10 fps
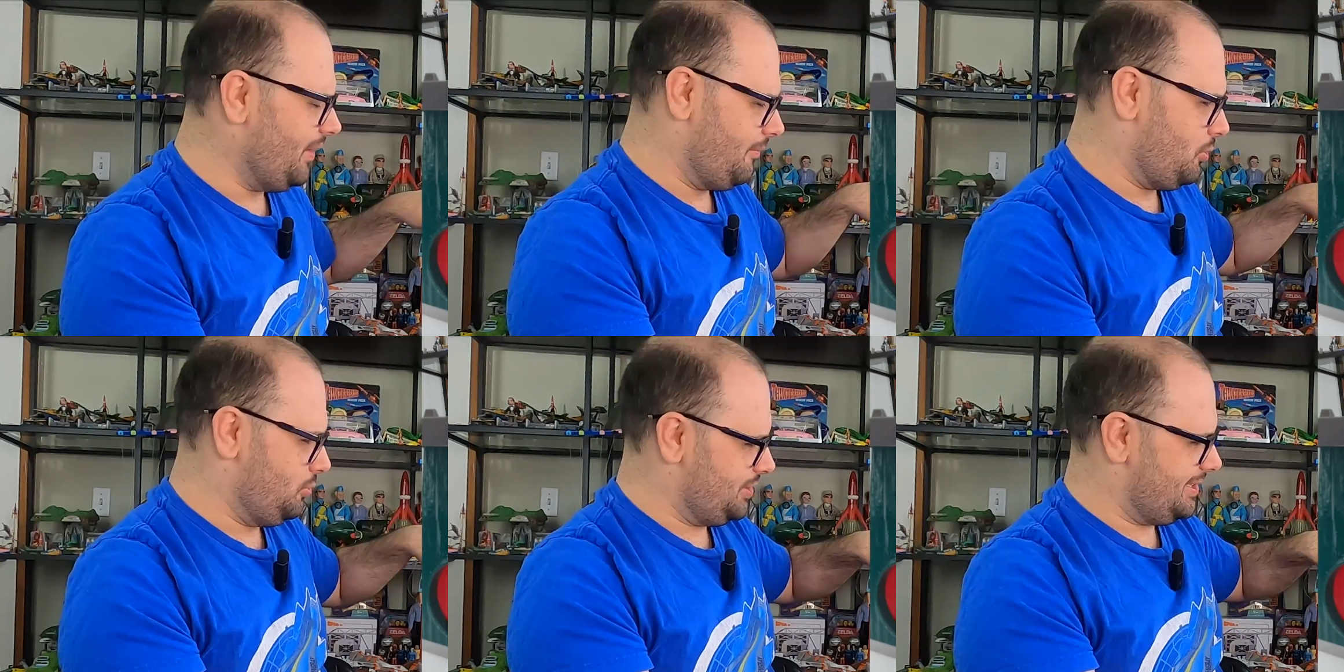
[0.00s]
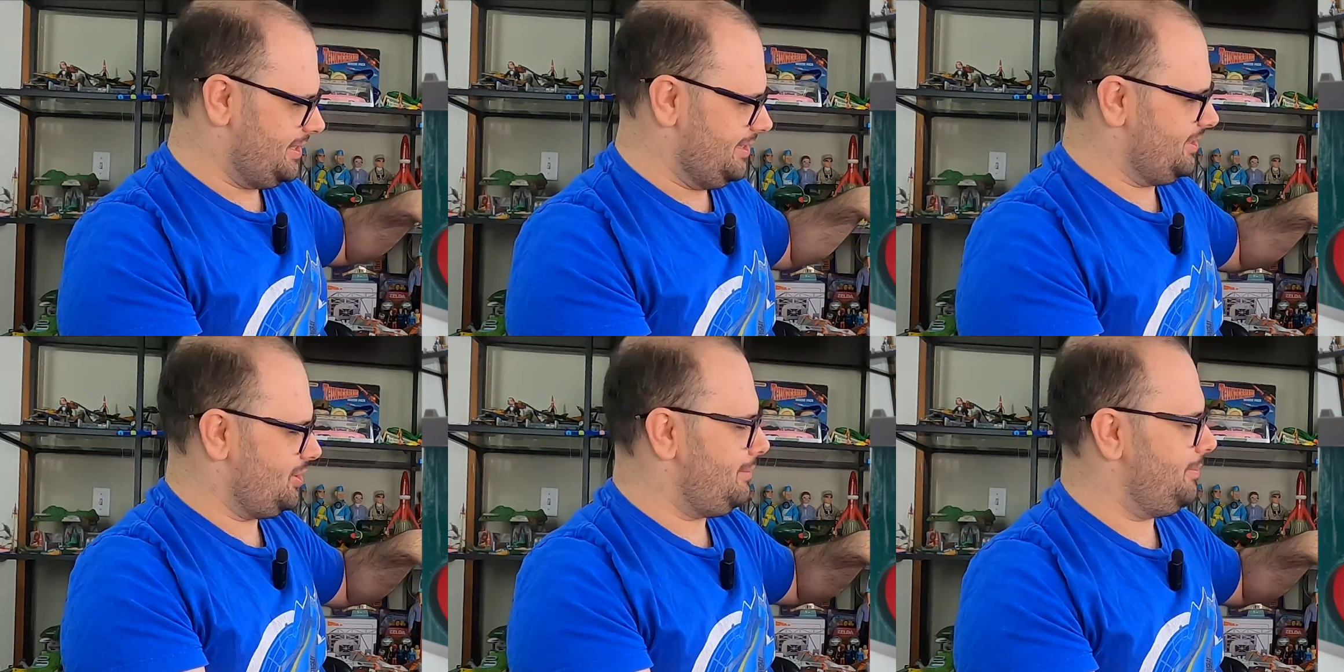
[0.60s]
Of course, the
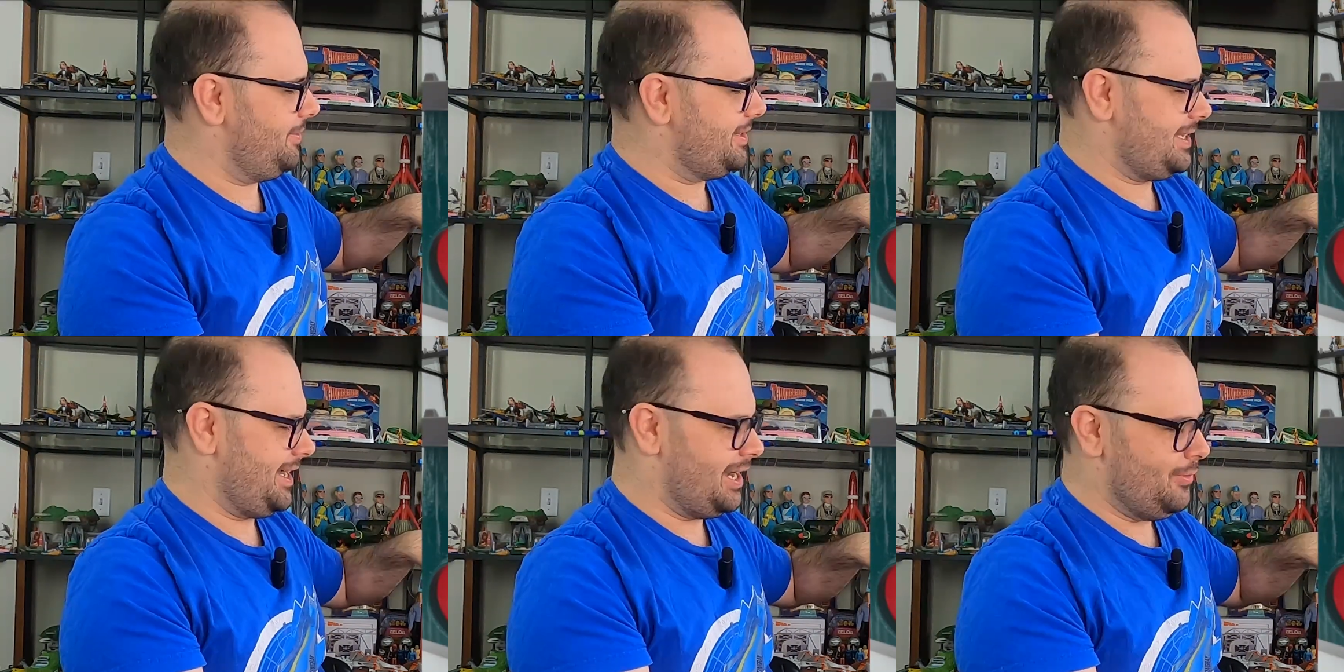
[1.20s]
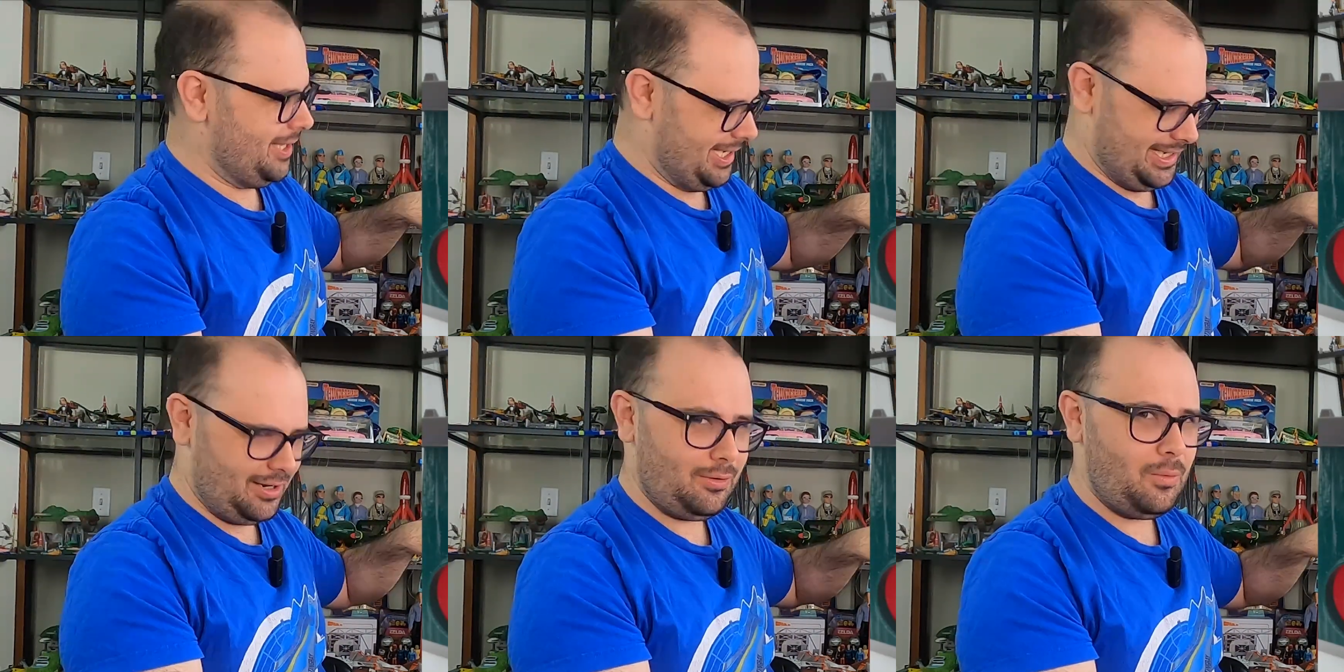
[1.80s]
top of the tower
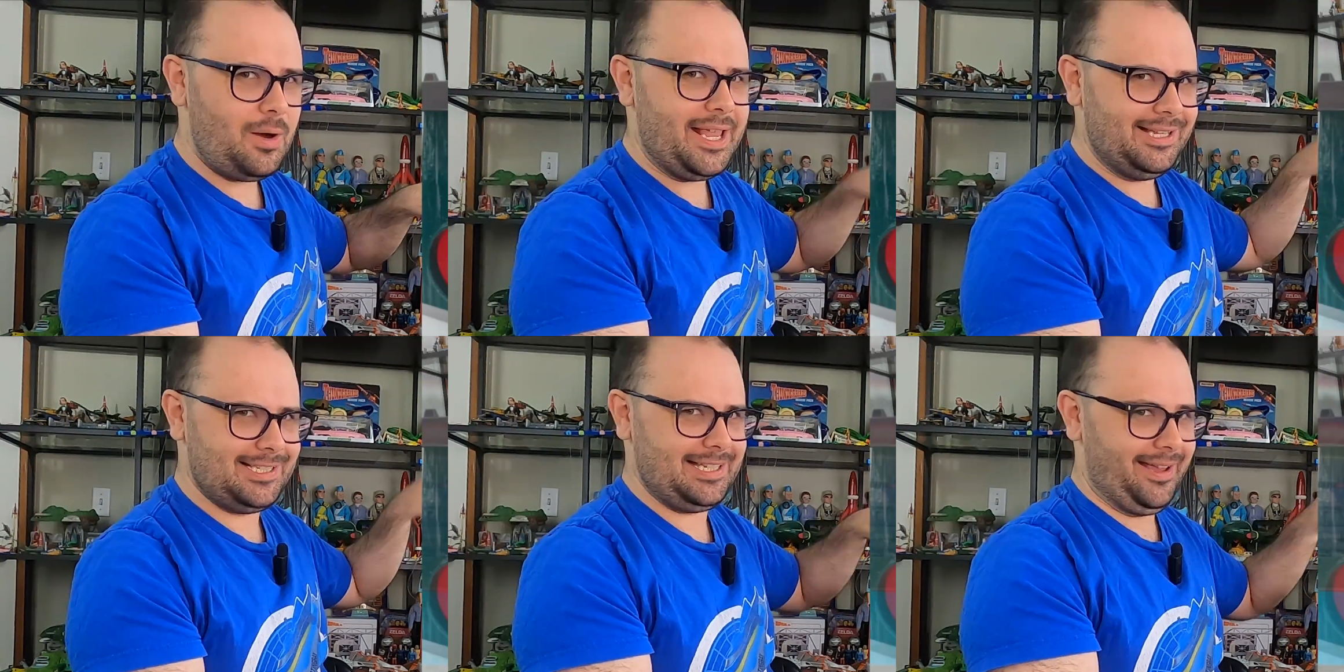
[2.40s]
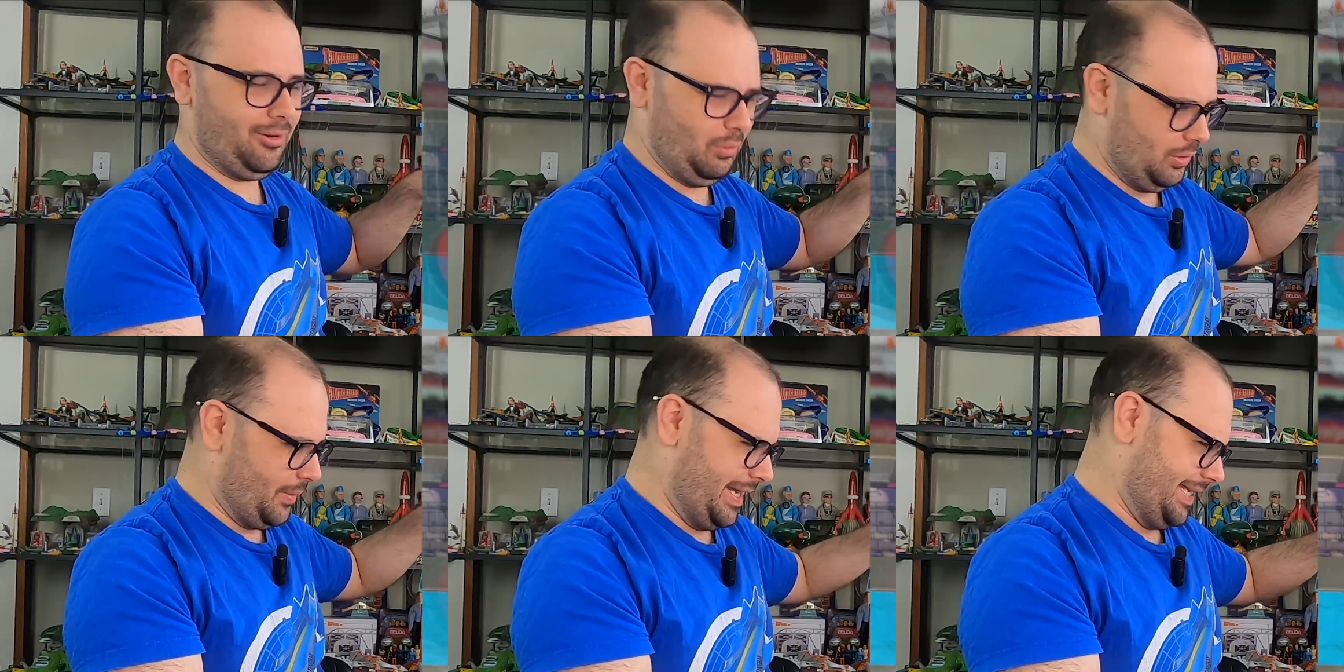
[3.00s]
doesn't quite sink all
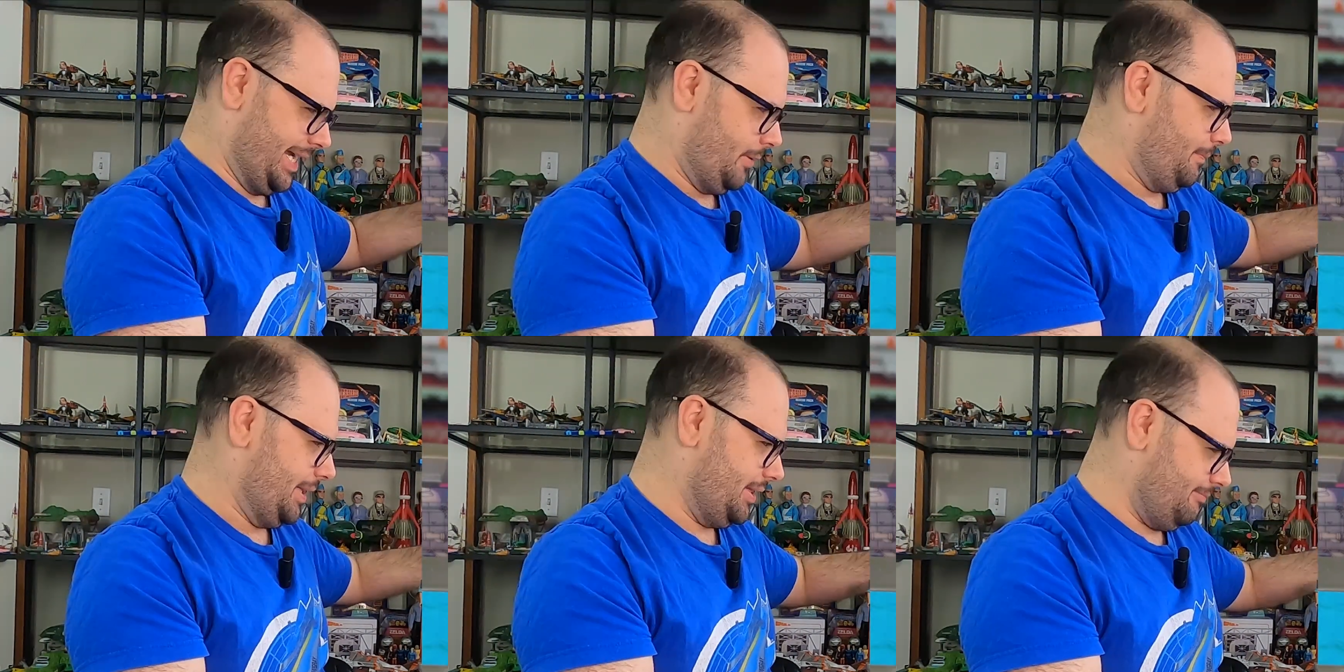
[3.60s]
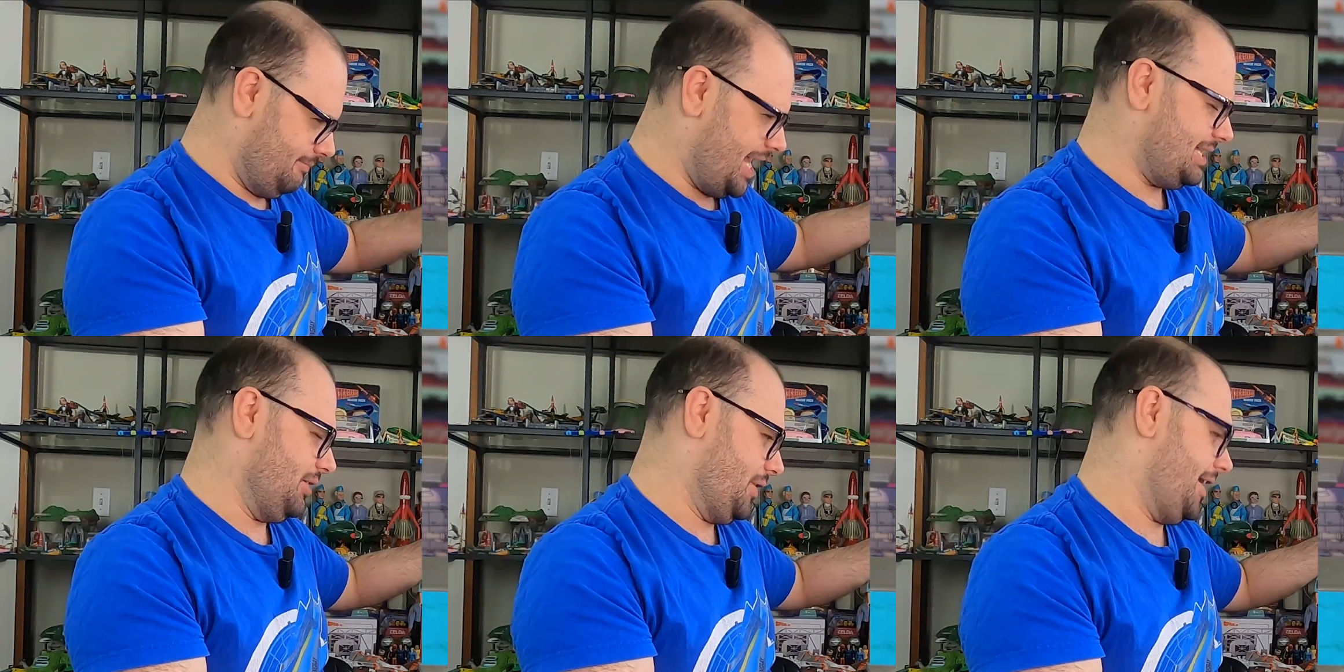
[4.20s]
the way down, but
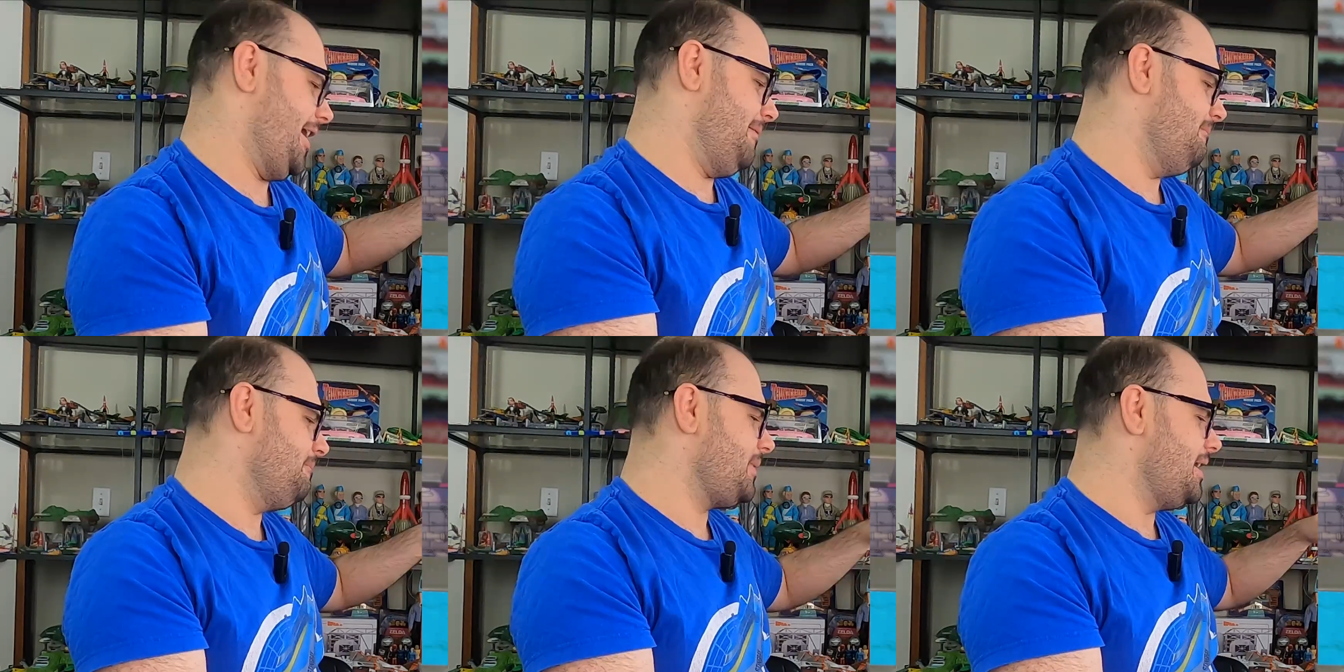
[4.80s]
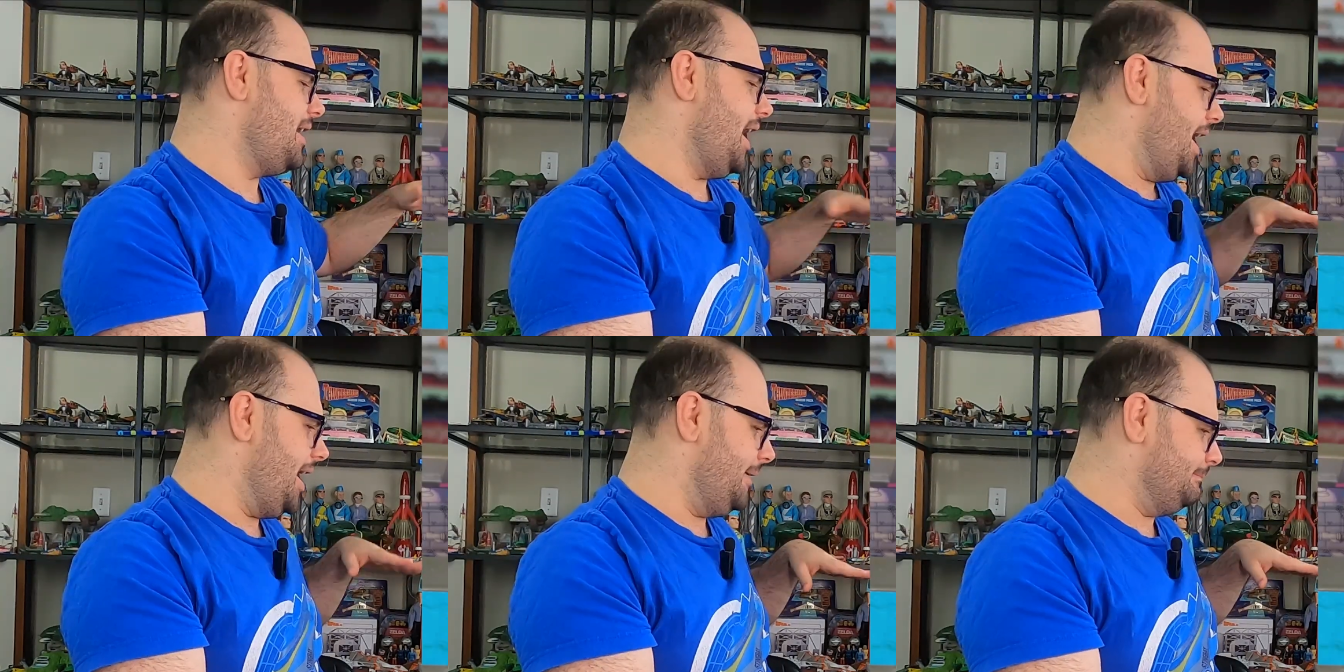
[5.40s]
that's okay.
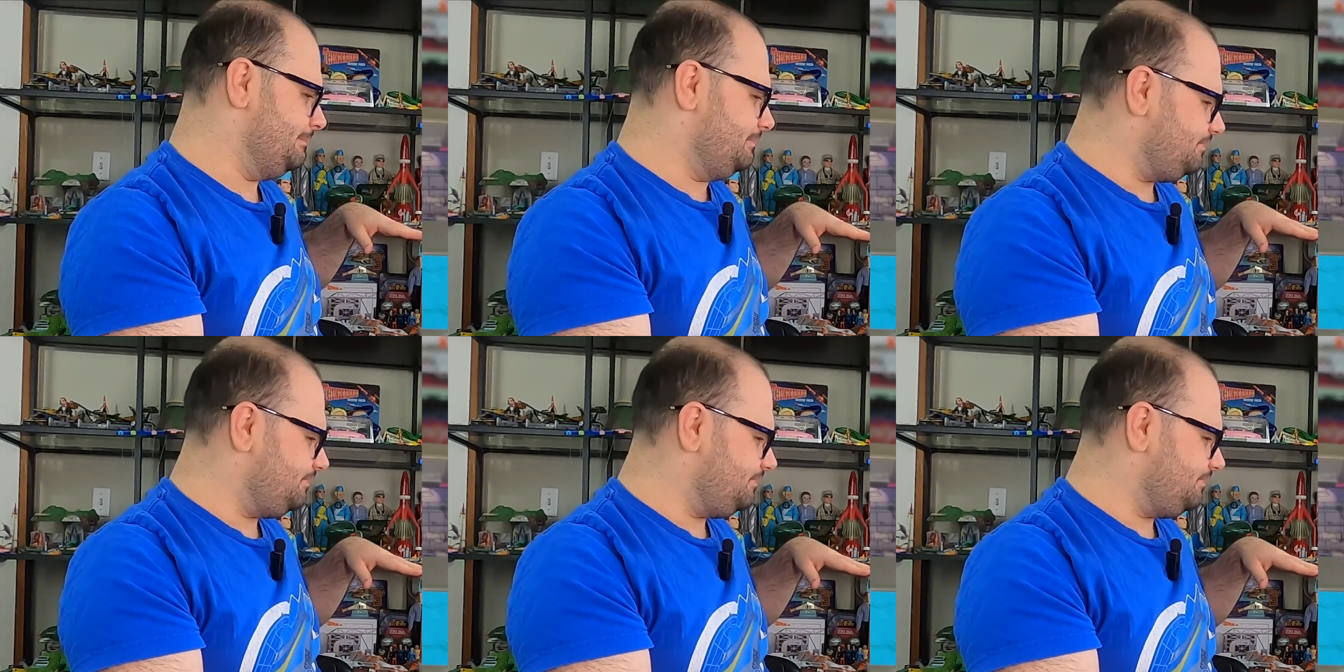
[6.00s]
I